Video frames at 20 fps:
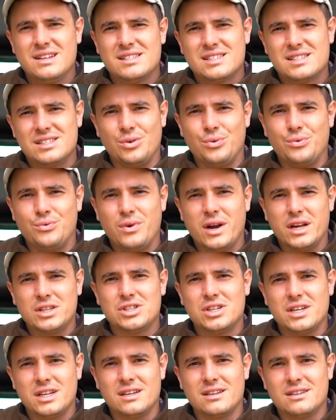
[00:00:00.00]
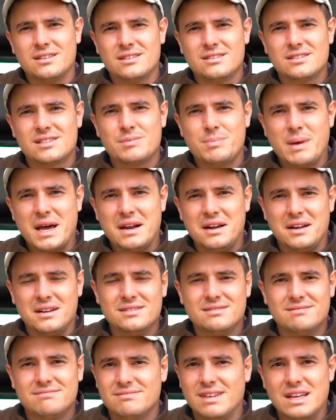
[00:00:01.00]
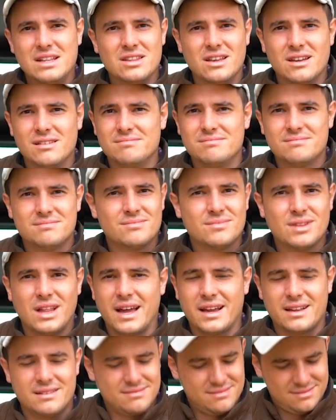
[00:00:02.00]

self-ratcheting spanner in the, like,